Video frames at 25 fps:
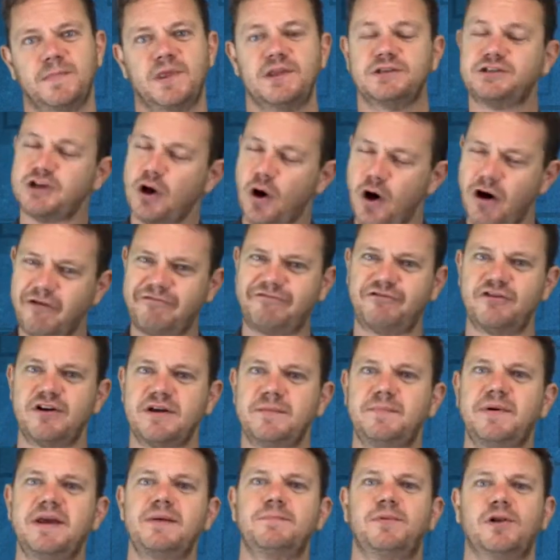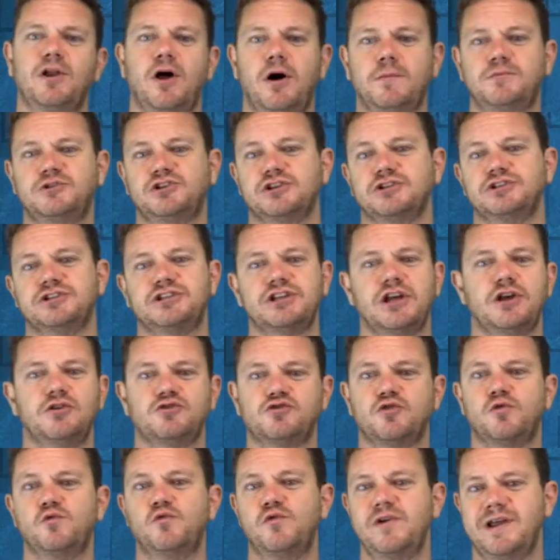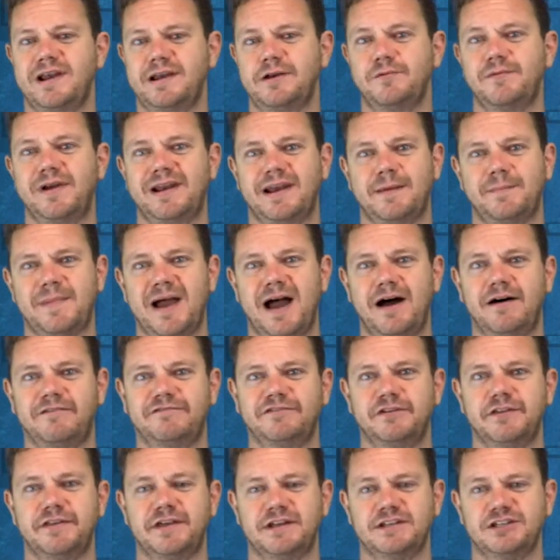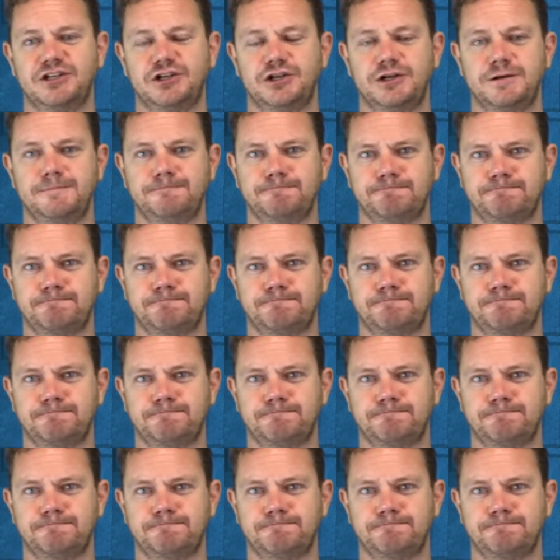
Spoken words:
So offering people options is a really, really powerful thing to do.